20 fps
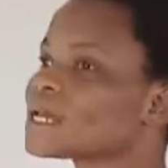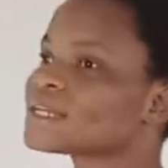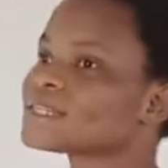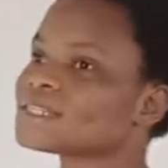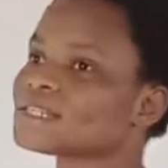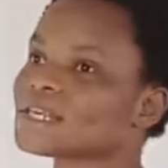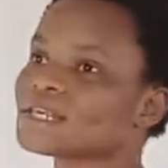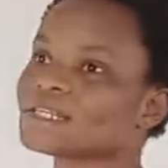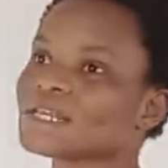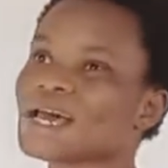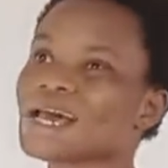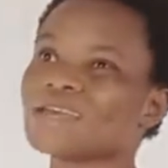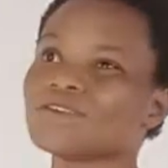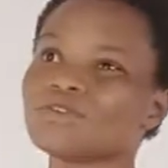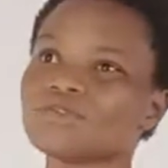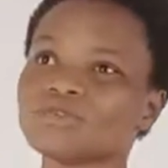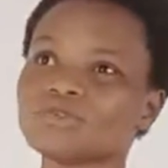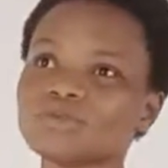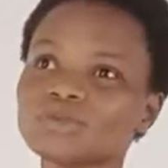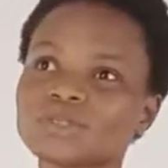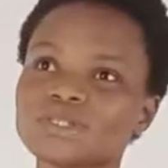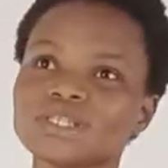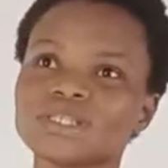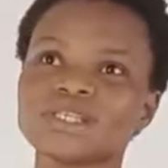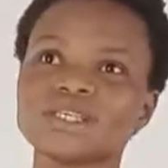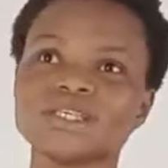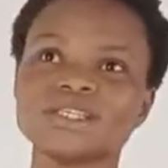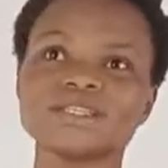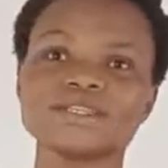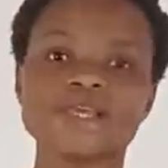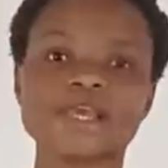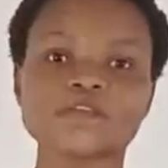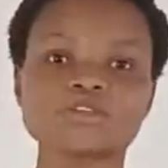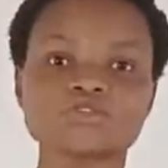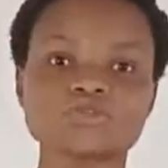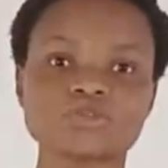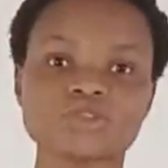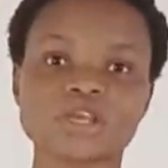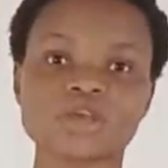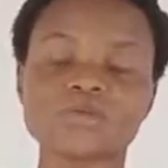assets that are used in
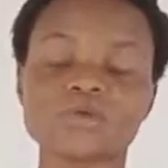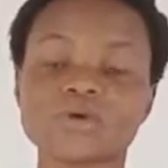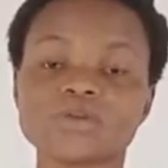day-to-day